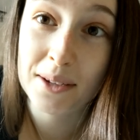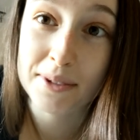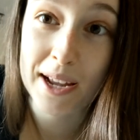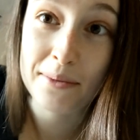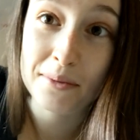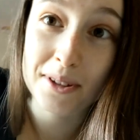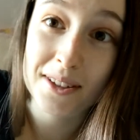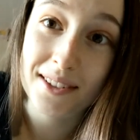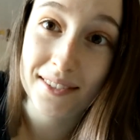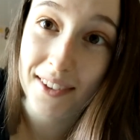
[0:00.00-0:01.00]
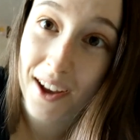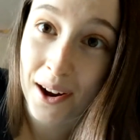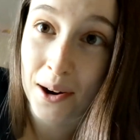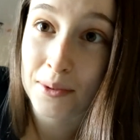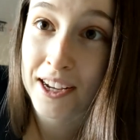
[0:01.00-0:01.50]
Sometimes I
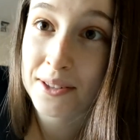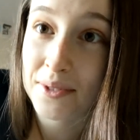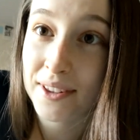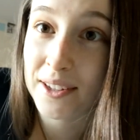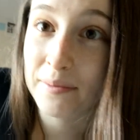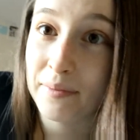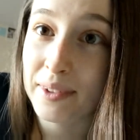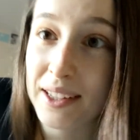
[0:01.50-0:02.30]
harmonize with him.